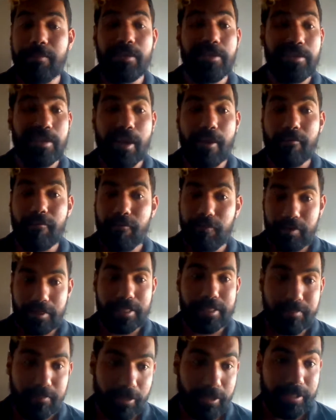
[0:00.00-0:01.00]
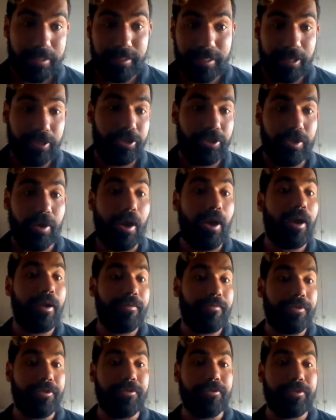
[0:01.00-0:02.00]
Now, for this presentation
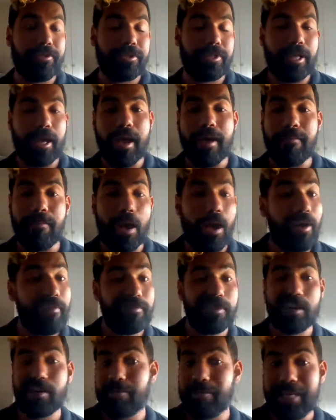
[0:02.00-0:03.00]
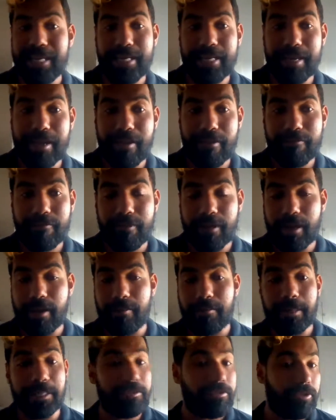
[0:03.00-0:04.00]
I've used, I've done a PDF.
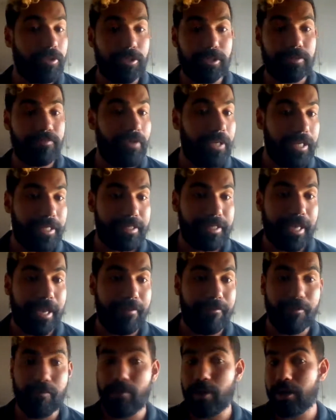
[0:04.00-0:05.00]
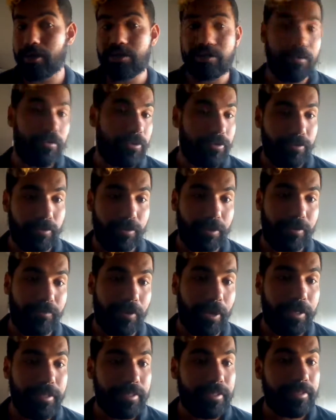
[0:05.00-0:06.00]
It's just really safe. It works across all
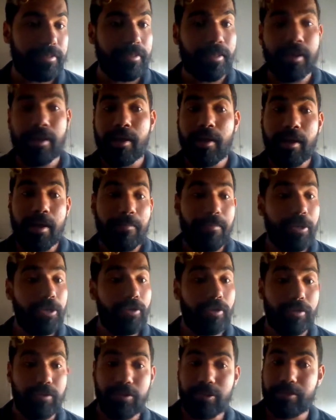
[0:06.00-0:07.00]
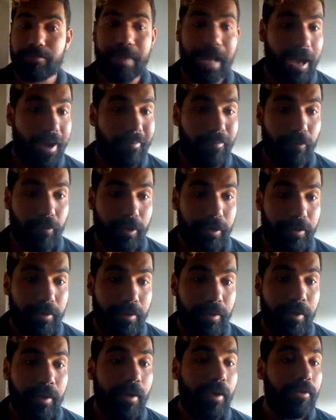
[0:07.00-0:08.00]
devices, but you can use PowerPoint.
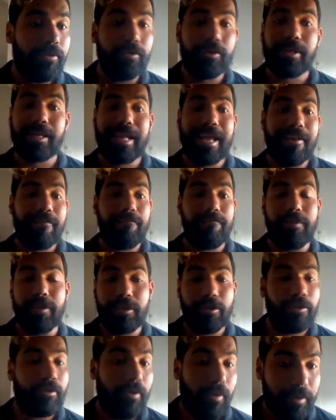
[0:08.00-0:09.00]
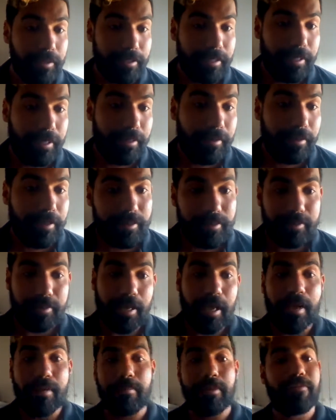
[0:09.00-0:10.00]
You can have video content in this.
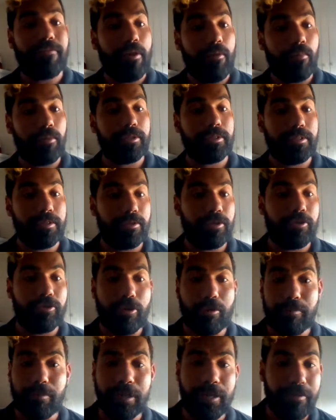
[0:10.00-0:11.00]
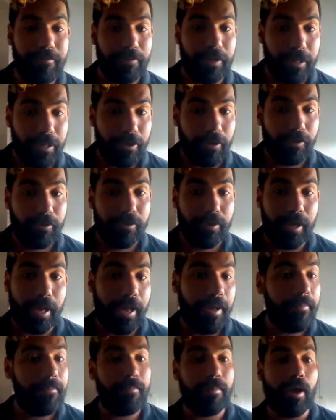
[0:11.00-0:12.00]
If I wanted to drop in a video,
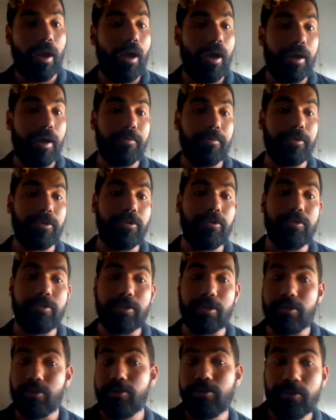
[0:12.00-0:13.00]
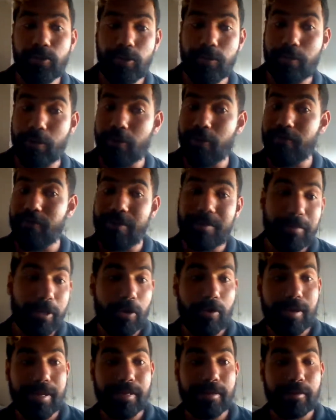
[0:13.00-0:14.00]
I would use a YouTube or a
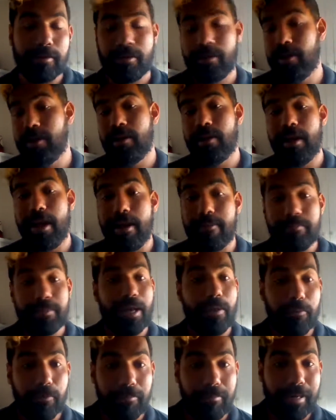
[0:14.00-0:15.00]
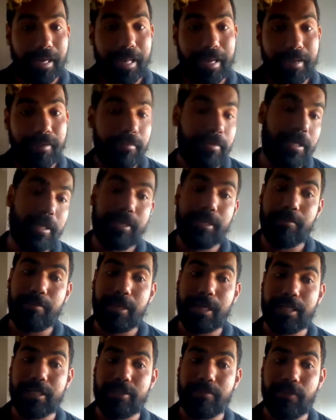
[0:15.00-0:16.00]
Vimeo link, and that would play in the
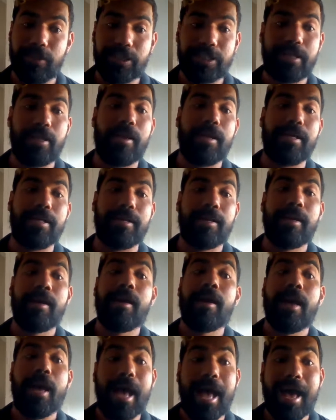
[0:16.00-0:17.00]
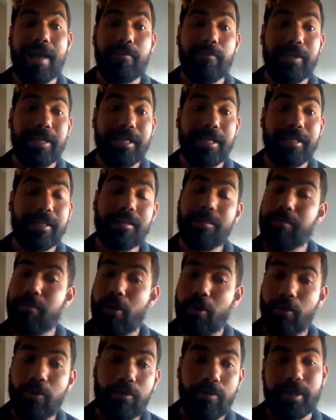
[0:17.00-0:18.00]
place of a slide. And we need the
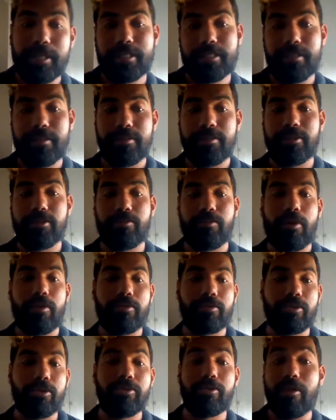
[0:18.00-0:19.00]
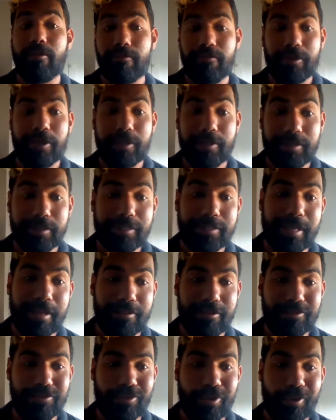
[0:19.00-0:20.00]
poll questions as well. So don't forget to
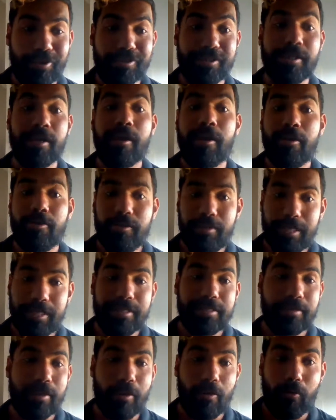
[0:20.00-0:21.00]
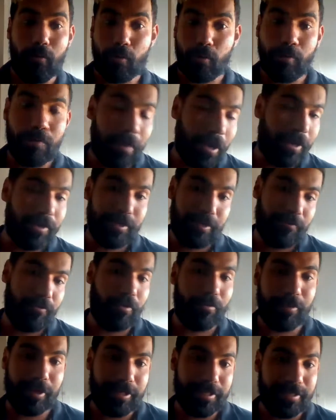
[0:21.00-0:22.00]
send us those. These are all part of
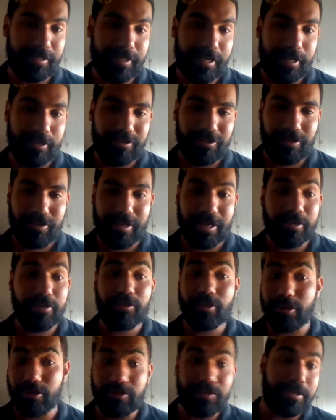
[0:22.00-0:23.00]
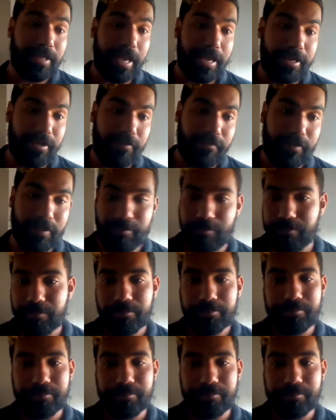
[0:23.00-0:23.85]
your presentation, and you can use any of them.